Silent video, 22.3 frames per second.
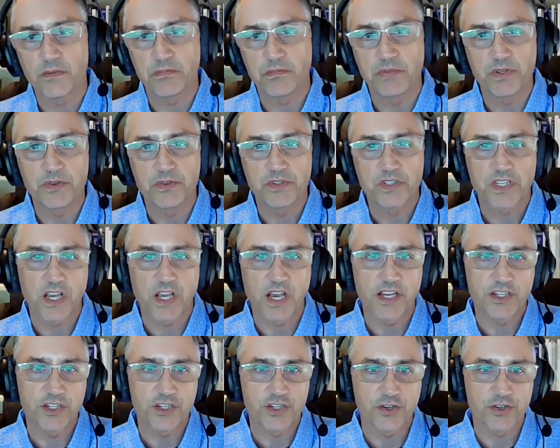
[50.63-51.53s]
Blue
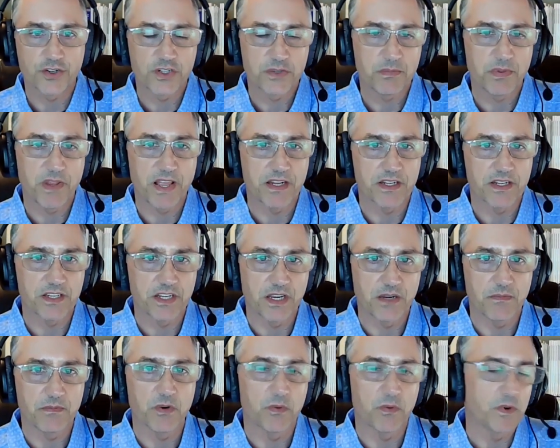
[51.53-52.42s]
Sky Church plant
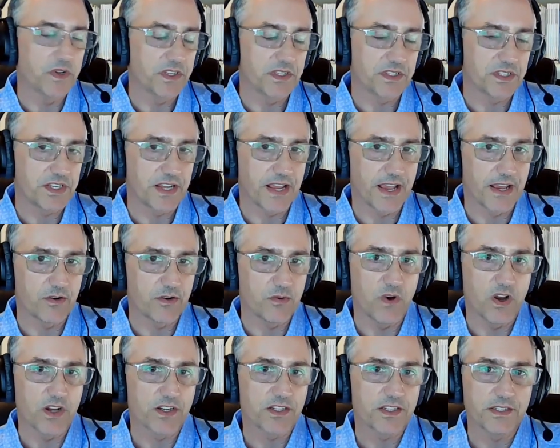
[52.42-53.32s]
team that went to Seattle,
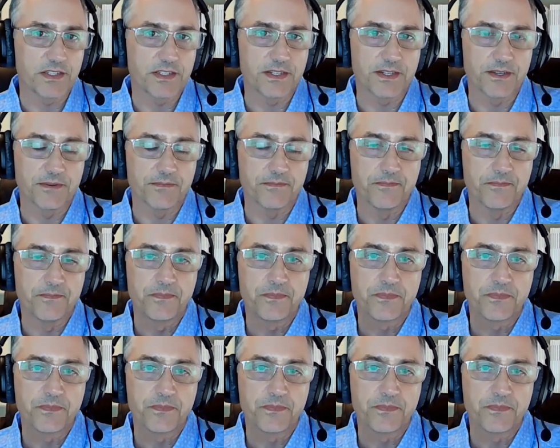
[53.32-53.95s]
Washington.